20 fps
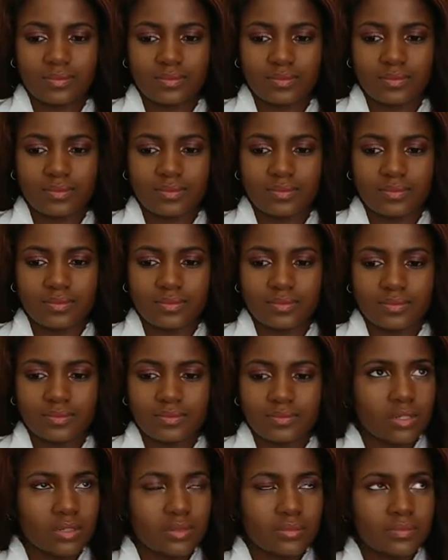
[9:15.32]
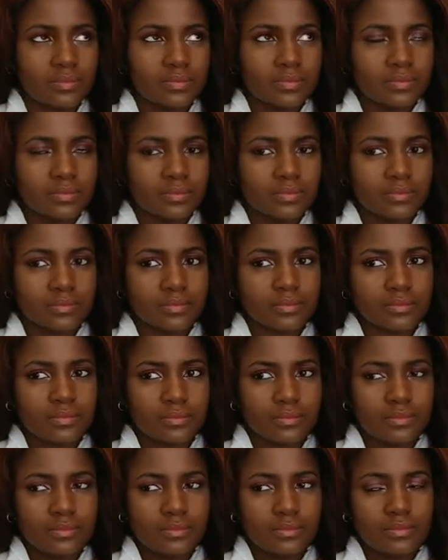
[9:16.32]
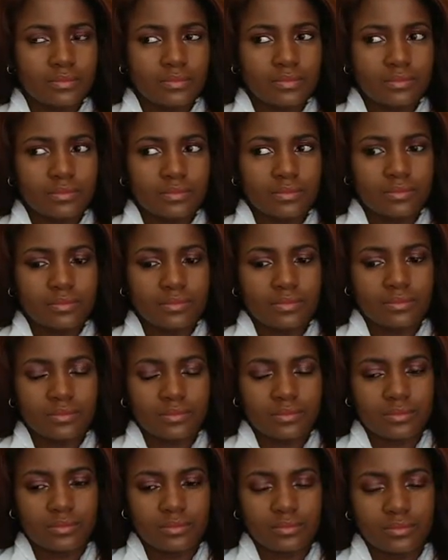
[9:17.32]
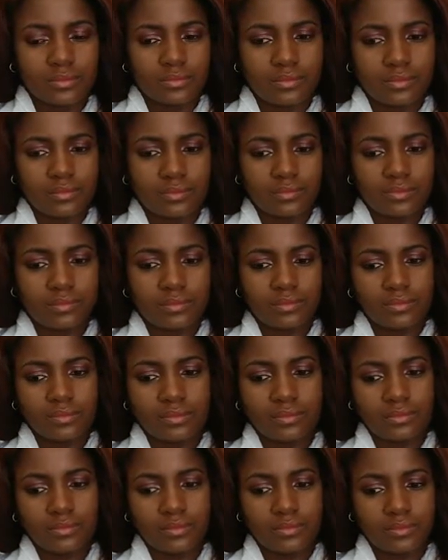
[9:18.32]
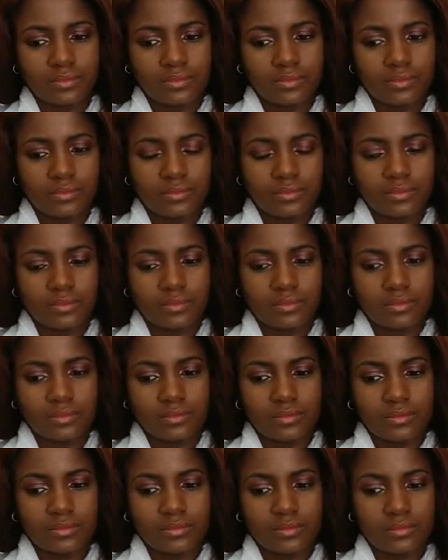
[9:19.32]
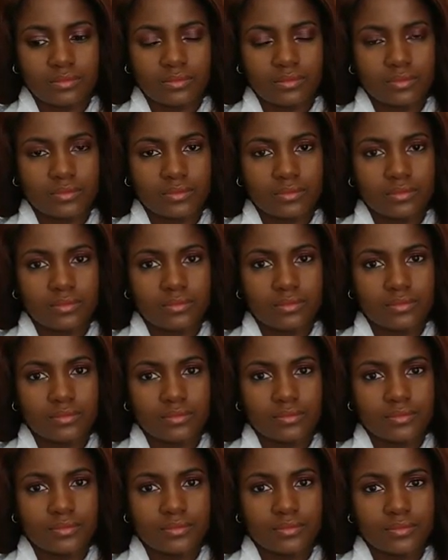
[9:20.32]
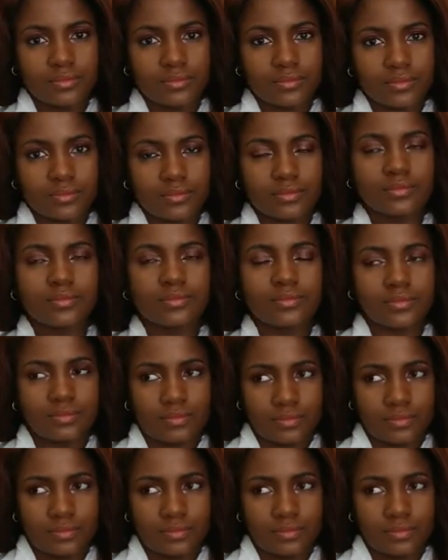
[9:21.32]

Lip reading: This person isn't speaking.